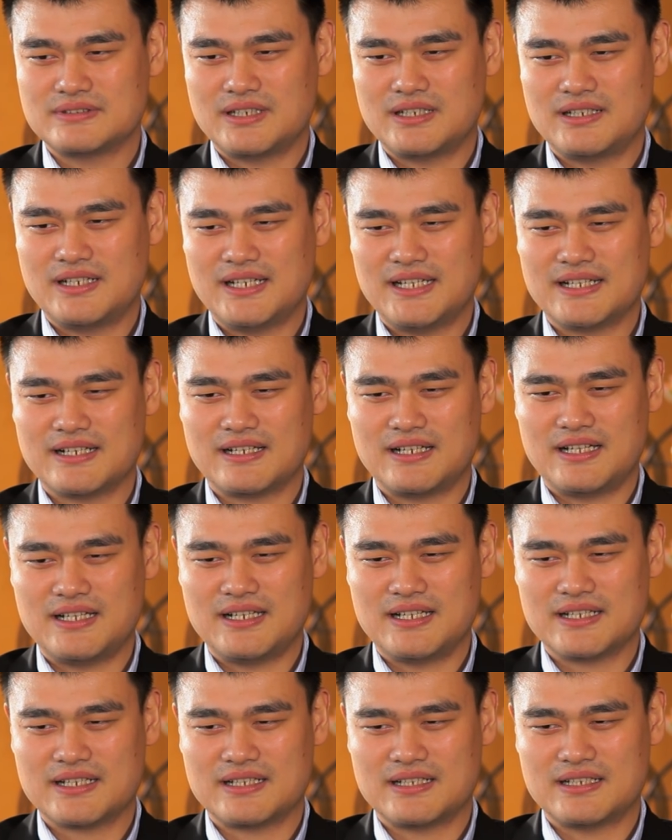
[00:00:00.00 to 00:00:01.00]
Uh, I like, I
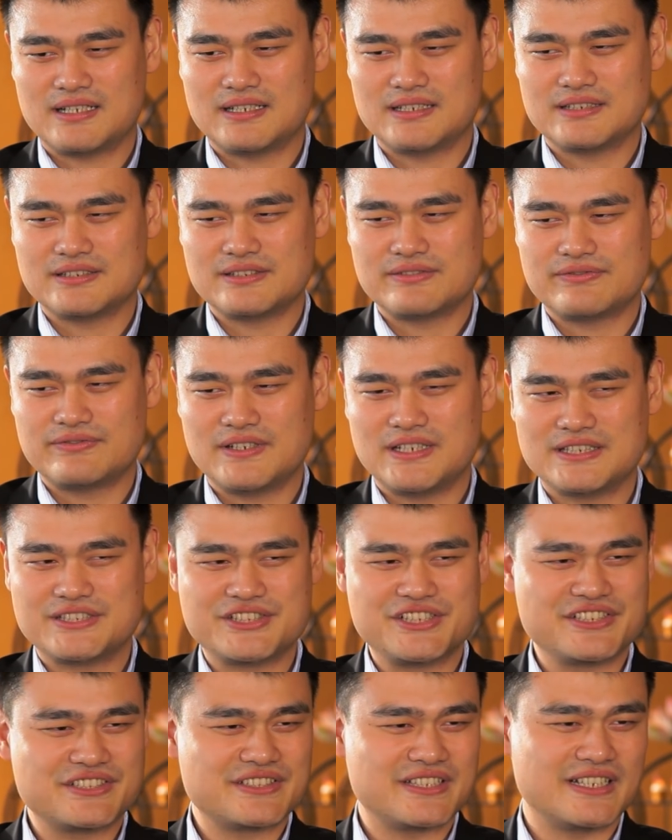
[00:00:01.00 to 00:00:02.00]
like uh, Philly
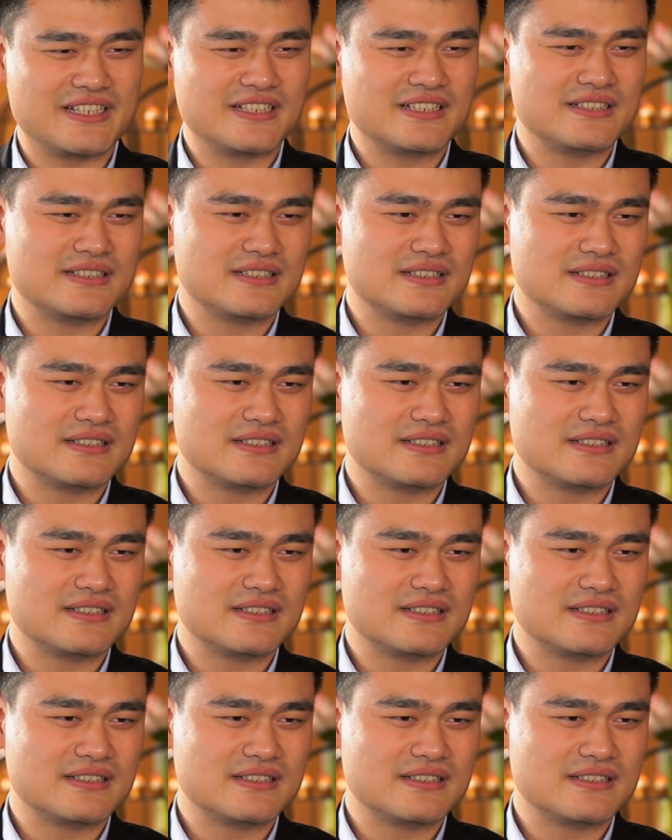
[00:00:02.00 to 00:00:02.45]
cheesesteak.